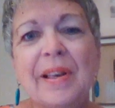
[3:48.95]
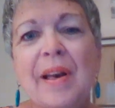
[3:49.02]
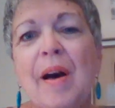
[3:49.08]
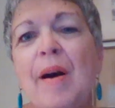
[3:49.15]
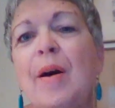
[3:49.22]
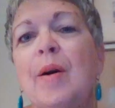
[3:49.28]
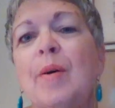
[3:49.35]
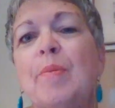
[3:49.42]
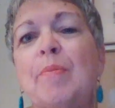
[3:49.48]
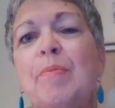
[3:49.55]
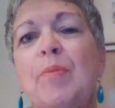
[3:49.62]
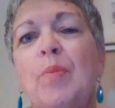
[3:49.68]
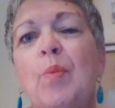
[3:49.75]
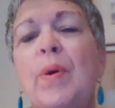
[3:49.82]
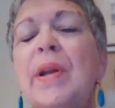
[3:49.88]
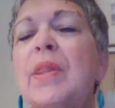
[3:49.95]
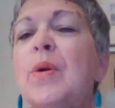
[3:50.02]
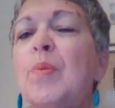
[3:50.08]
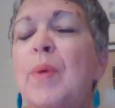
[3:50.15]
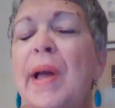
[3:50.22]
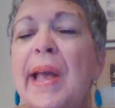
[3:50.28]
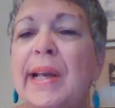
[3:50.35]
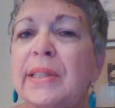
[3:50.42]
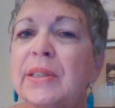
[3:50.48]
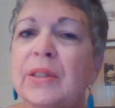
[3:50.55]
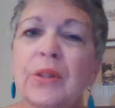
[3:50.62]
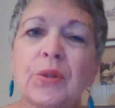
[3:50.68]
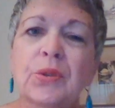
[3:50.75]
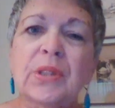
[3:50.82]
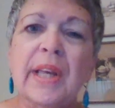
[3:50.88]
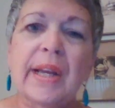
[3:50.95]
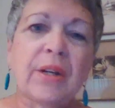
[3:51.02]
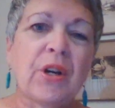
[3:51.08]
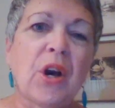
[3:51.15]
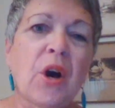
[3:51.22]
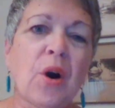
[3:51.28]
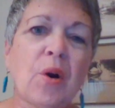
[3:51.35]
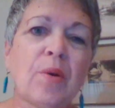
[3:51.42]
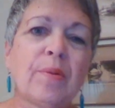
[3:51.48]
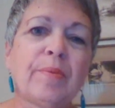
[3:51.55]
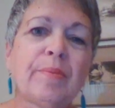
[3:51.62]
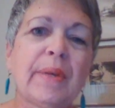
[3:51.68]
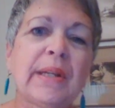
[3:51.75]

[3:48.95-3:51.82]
What are the ways that you say no?